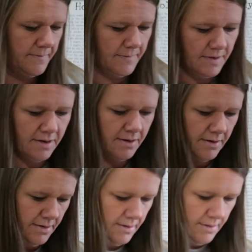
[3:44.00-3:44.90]

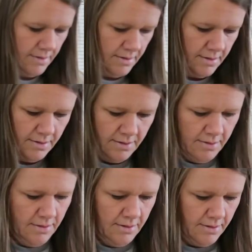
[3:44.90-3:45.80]

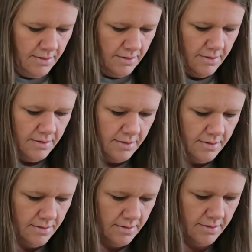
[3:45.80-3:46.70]

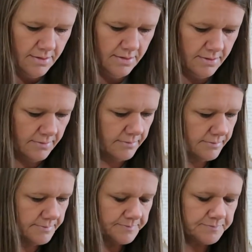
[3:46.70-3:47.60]

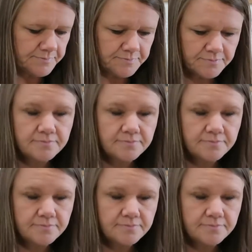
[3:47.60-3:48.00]
No one is speaking in this clip.